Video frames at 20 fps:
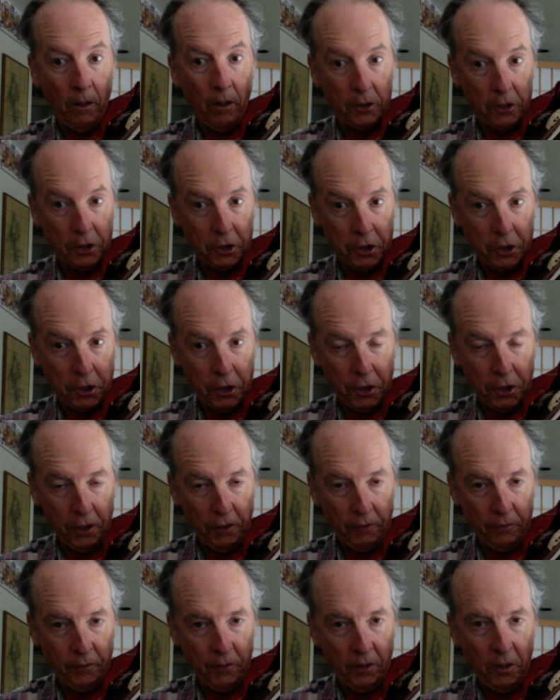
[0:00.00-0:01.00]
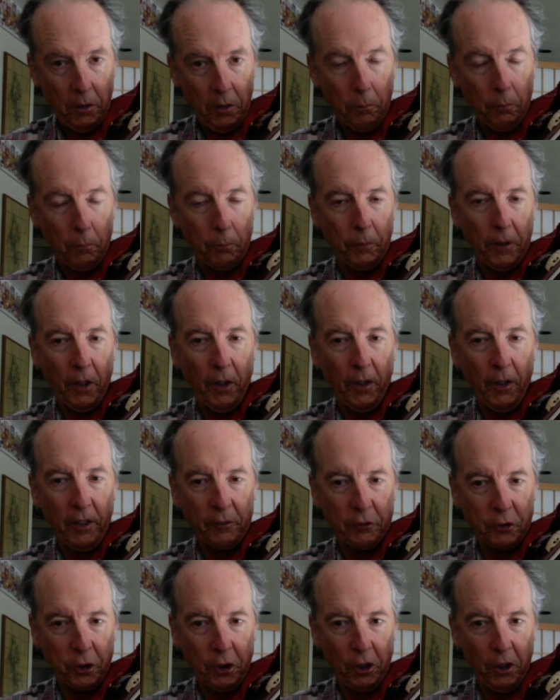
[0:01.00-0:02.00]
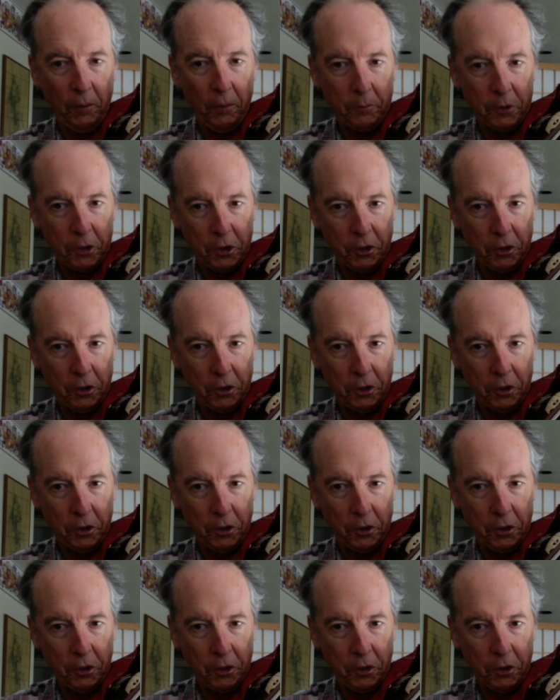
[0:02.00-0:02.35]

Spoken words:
shift, now F sharp,